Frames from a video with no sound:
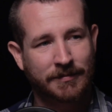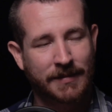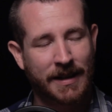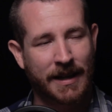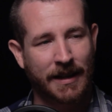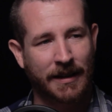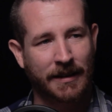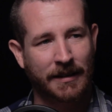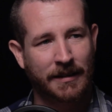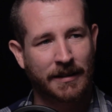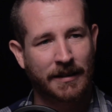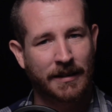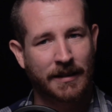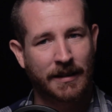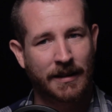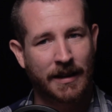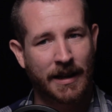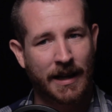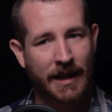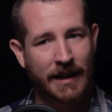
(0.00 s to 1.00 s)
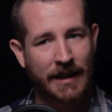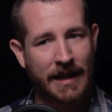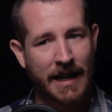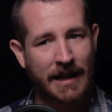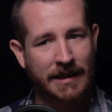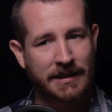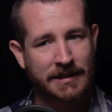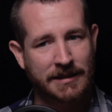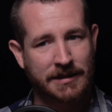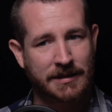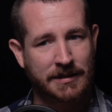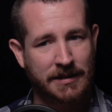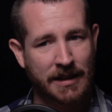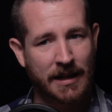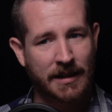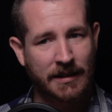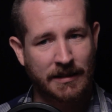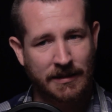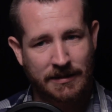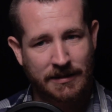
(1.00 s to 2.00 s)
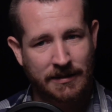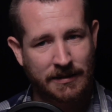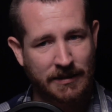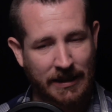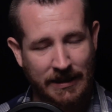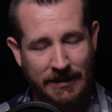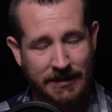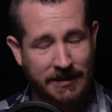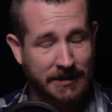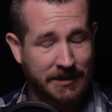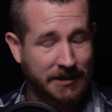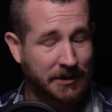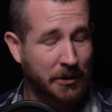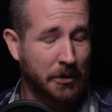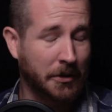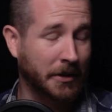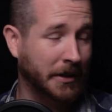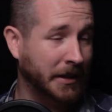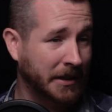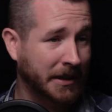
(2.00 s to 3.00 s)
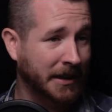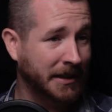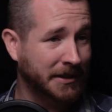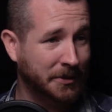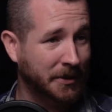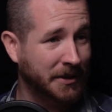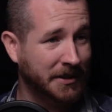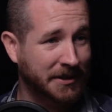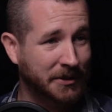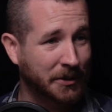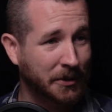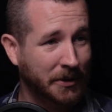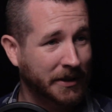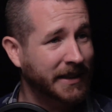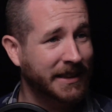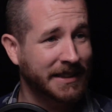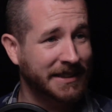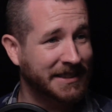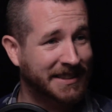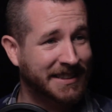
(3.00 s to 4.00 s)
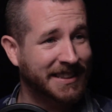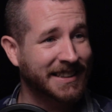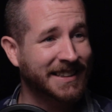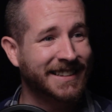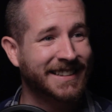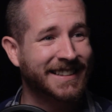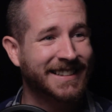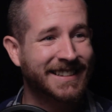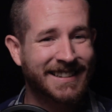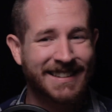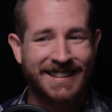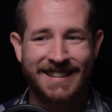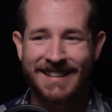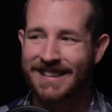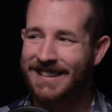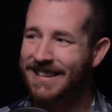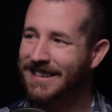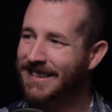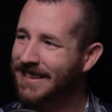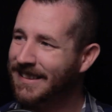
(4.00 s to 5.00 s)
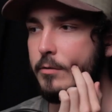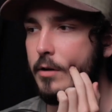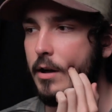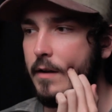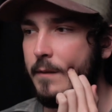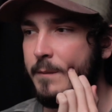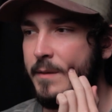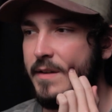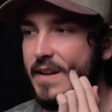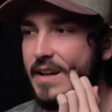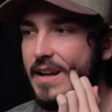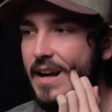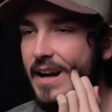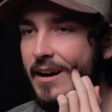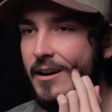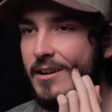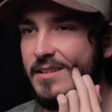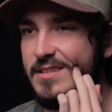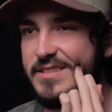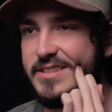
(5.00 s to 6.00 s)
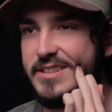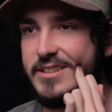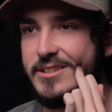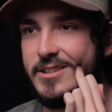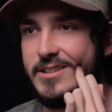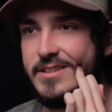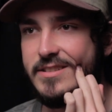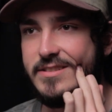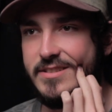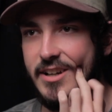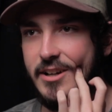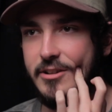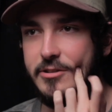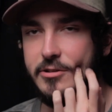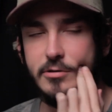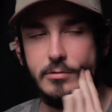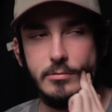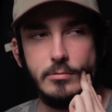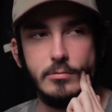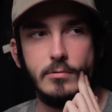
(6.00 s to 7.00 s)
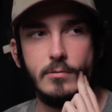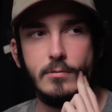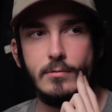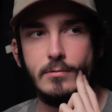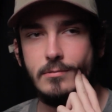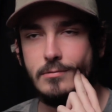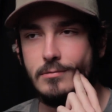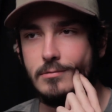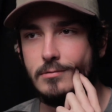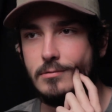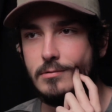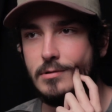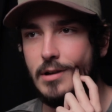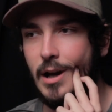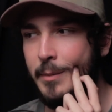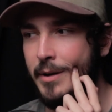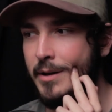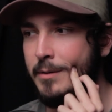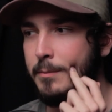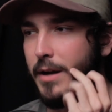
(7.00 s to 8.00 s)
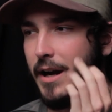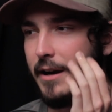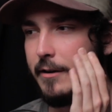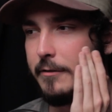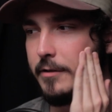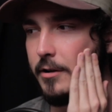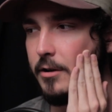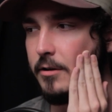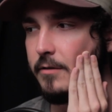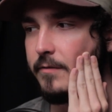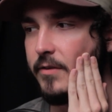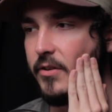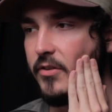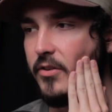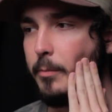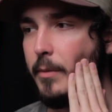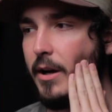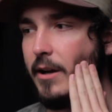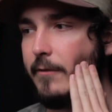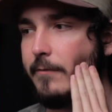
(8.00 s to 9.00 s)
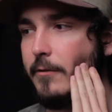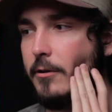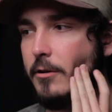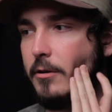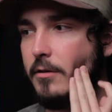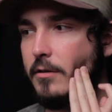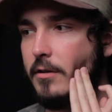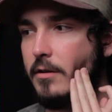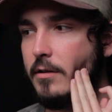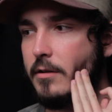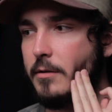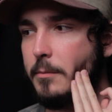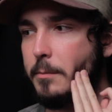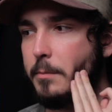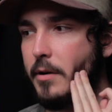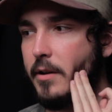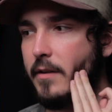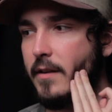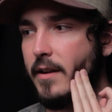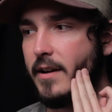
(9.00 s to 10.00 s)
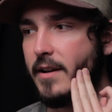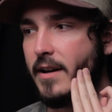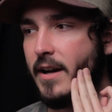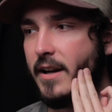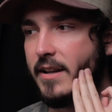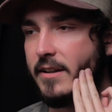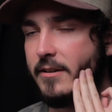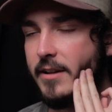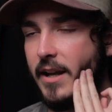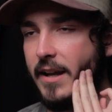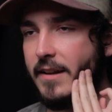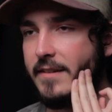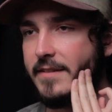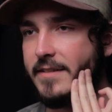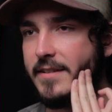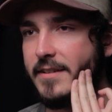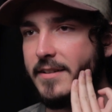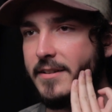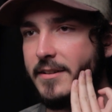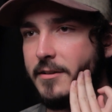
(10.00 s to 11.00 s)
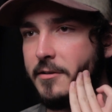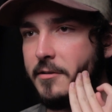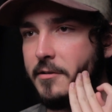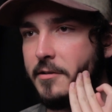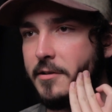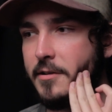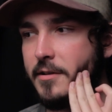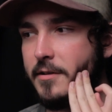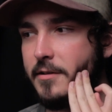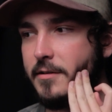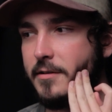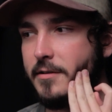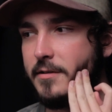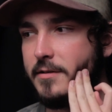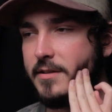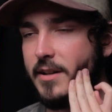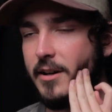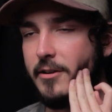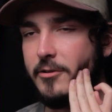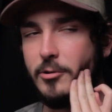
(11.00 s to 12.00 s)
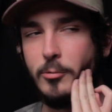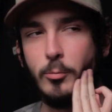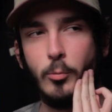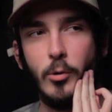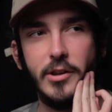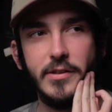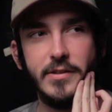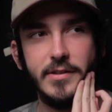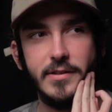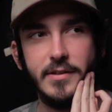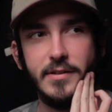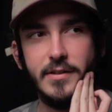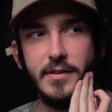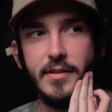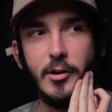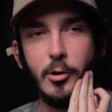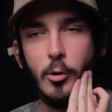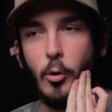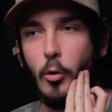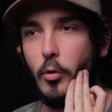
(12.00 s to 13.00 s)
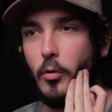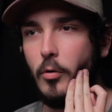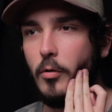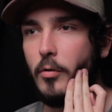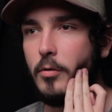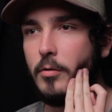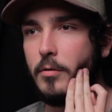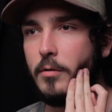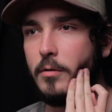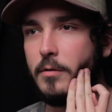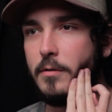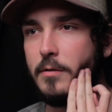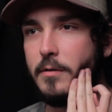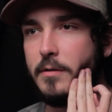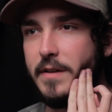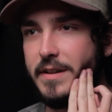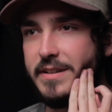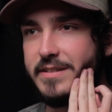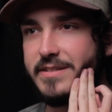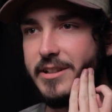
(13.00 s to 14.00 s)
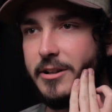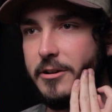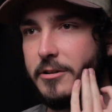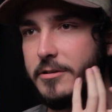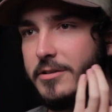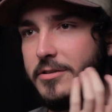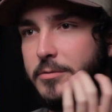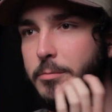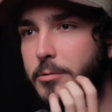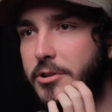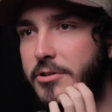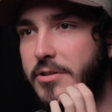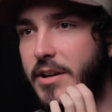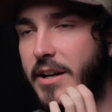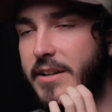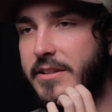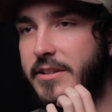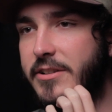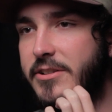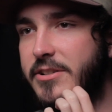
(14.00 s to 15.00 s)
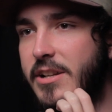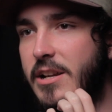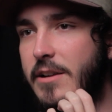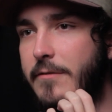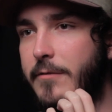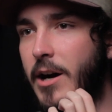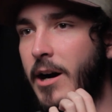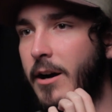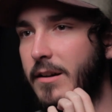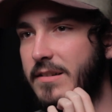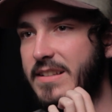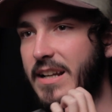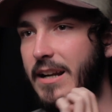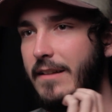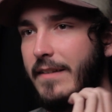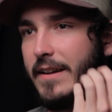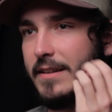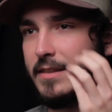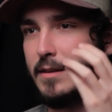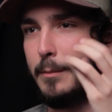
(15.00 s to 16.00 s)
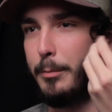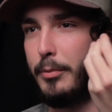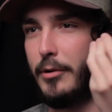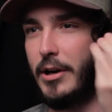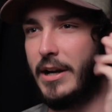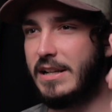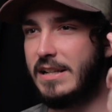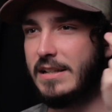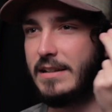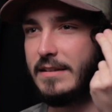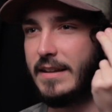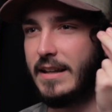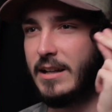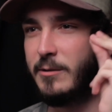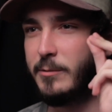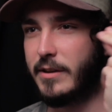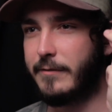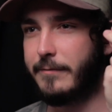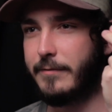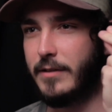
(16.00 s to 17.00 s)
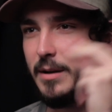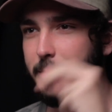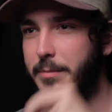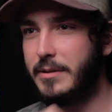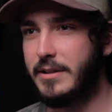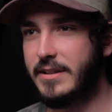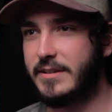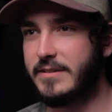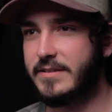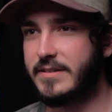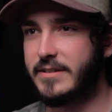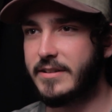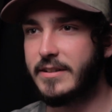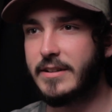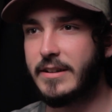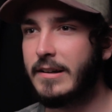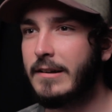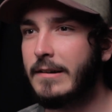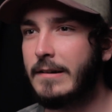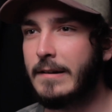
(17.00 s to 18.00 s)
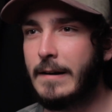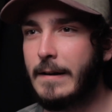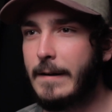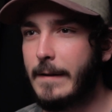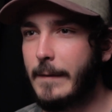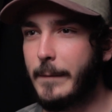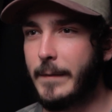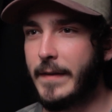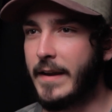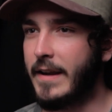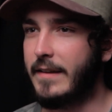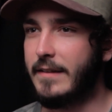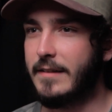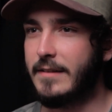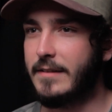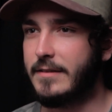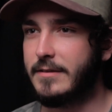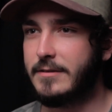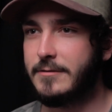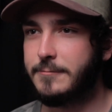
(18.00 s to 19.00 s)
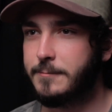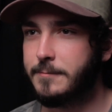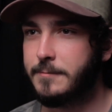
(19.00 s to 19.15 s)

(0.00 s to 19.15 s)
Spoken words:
Yeah. And that's a story. That's what a story is. I'm not sure. I honestly couldn't tell you. I mean, I don't know if this is my fault, but like I can't tell you what the goal these characters were trying to achieve outside of like the brain thing with a floppy disk and